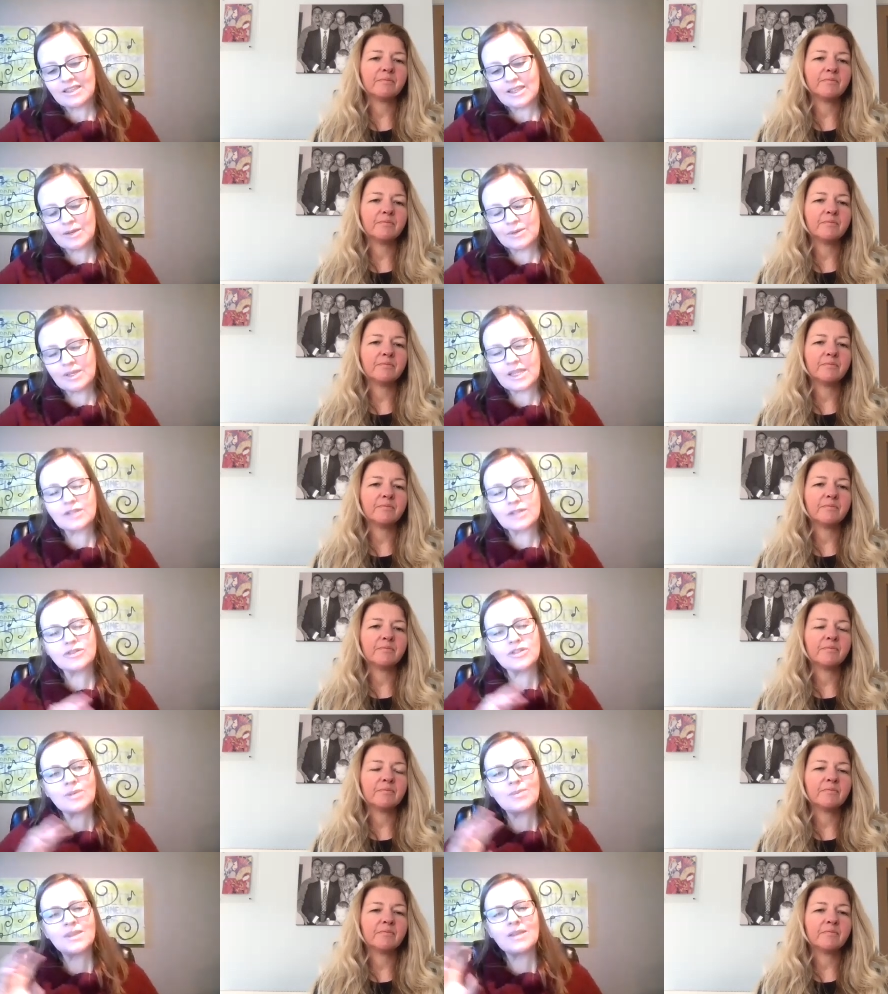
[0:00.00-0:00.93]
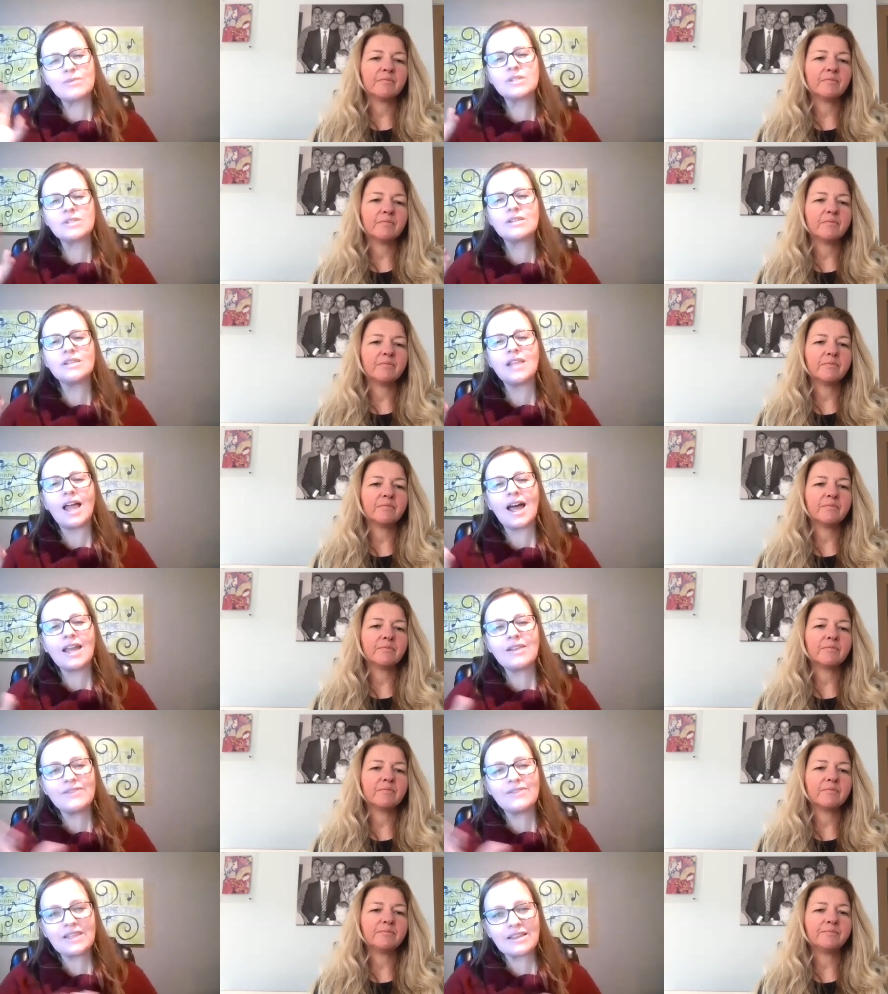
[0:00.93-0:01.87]
Speaker 1: the relationship, and there was a
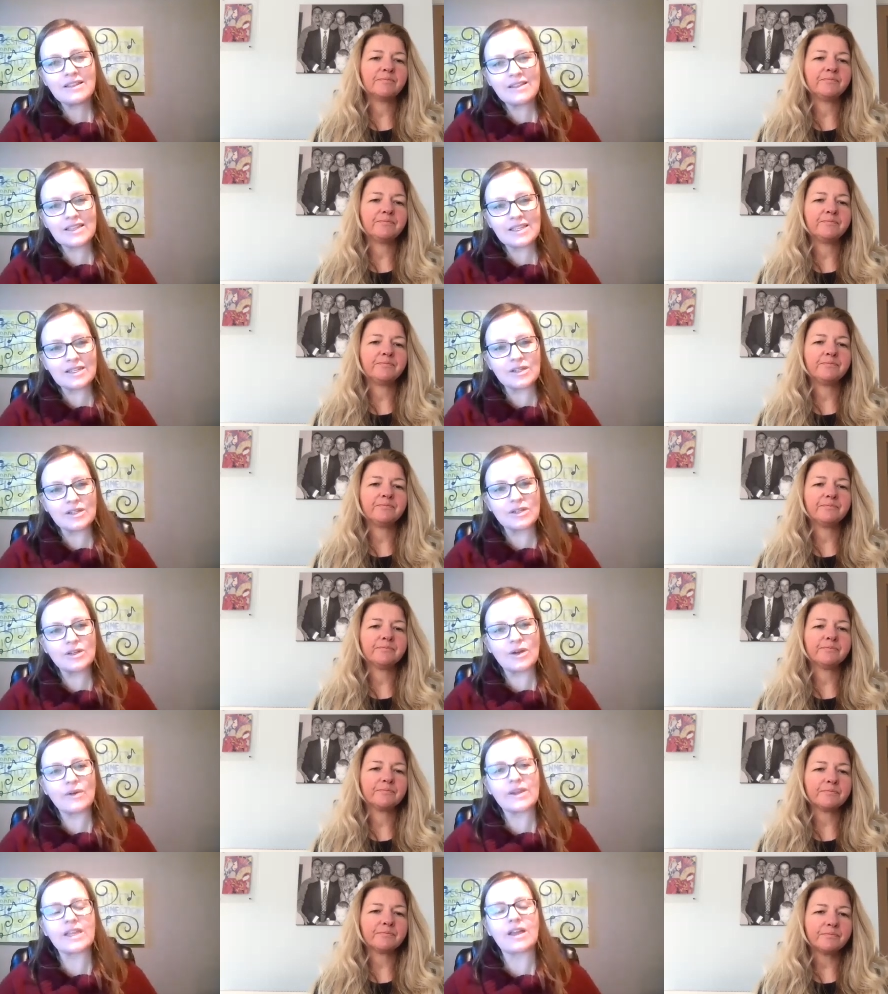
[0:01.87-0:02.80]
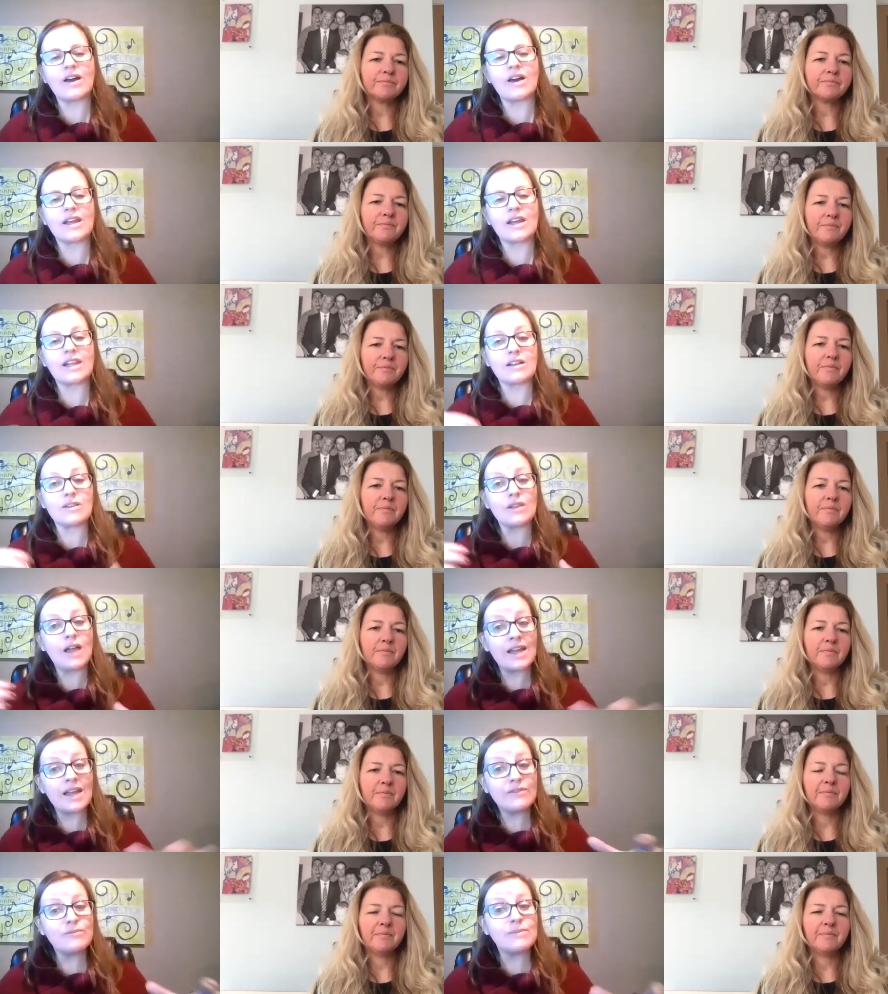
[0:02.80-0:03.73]
lot of healing going on and a
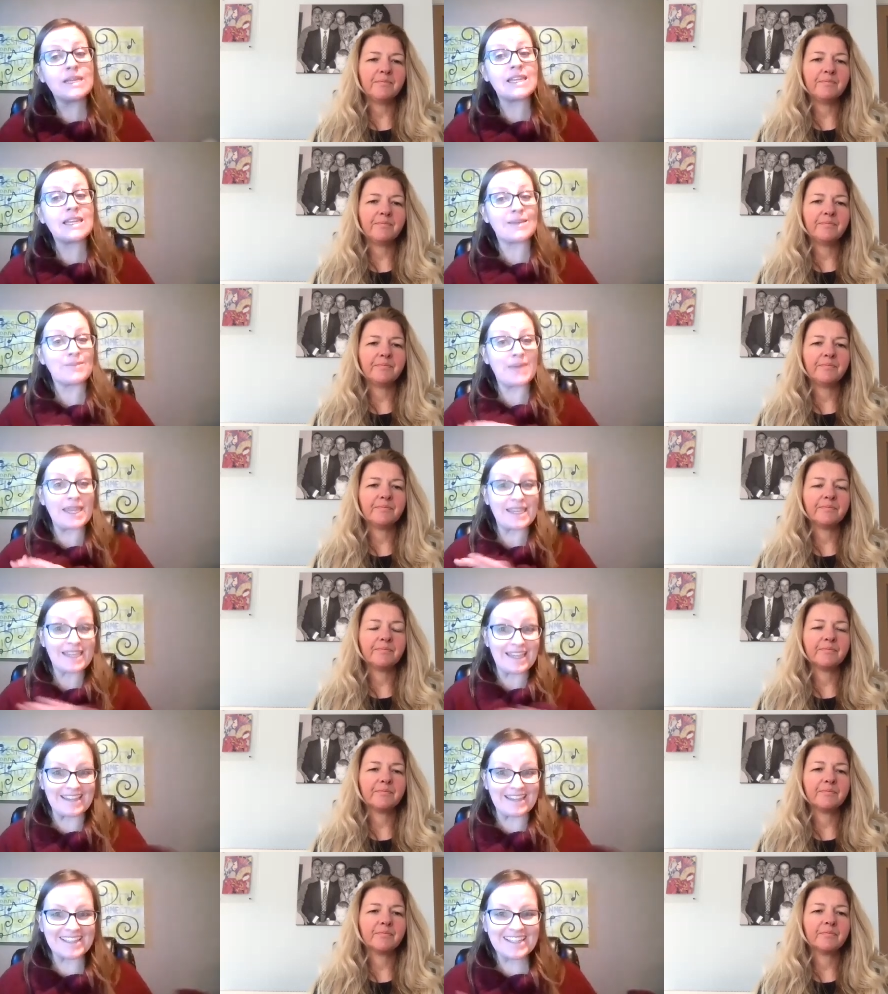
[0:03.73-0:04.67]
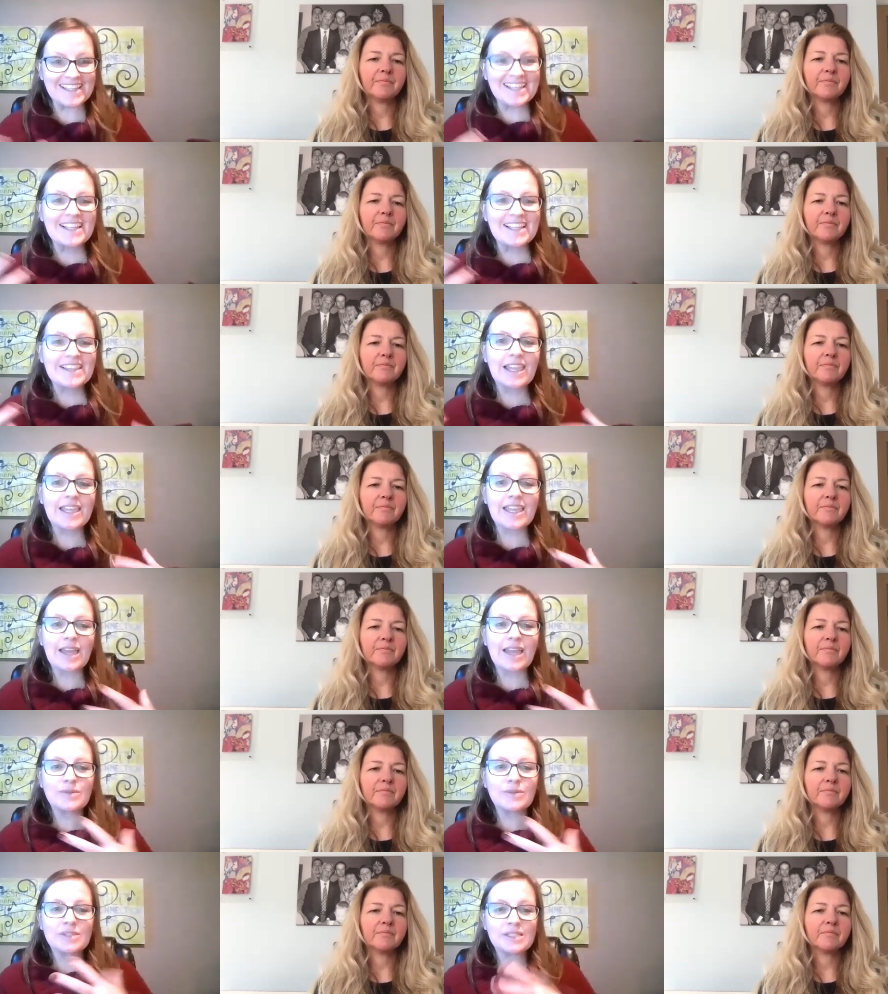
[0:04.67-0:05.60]
lot of meaning making, like
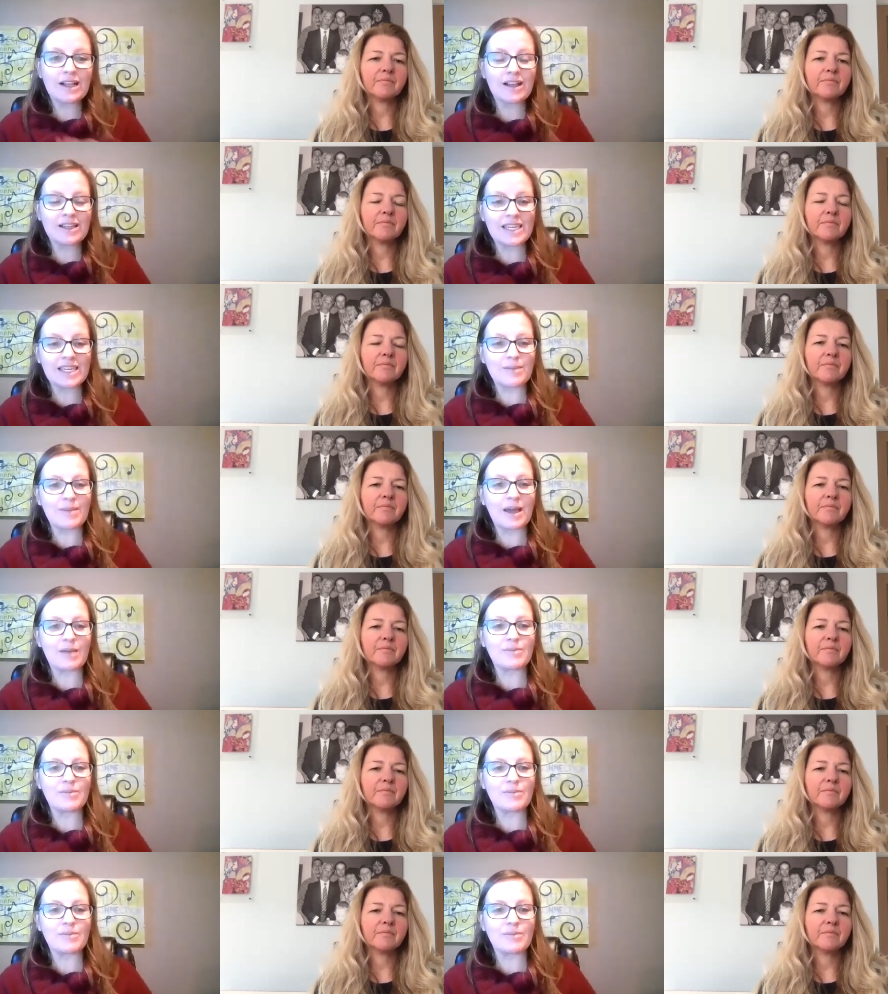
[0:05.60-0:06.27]
I was talking about